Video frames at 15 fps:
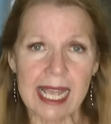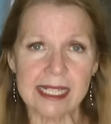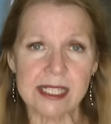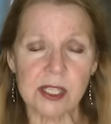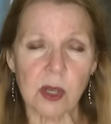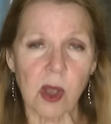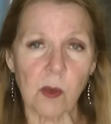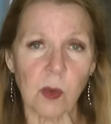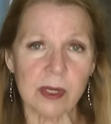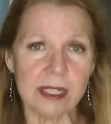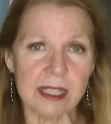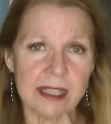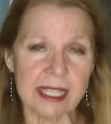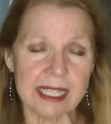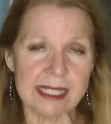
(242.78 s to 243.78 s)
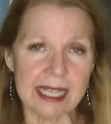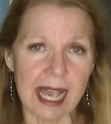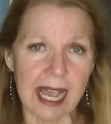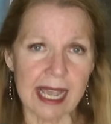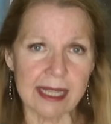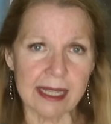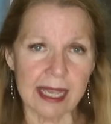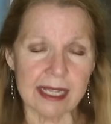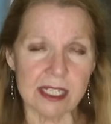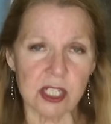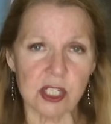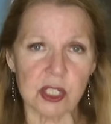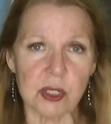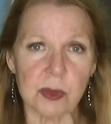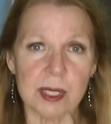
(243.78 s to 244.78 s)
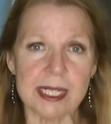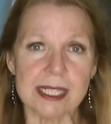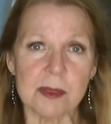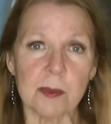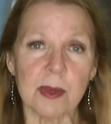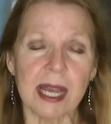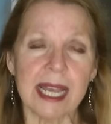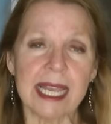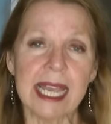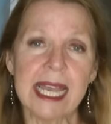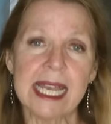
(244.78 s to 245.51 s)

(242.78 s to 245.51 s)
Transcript: And so one of the things I like to do is buy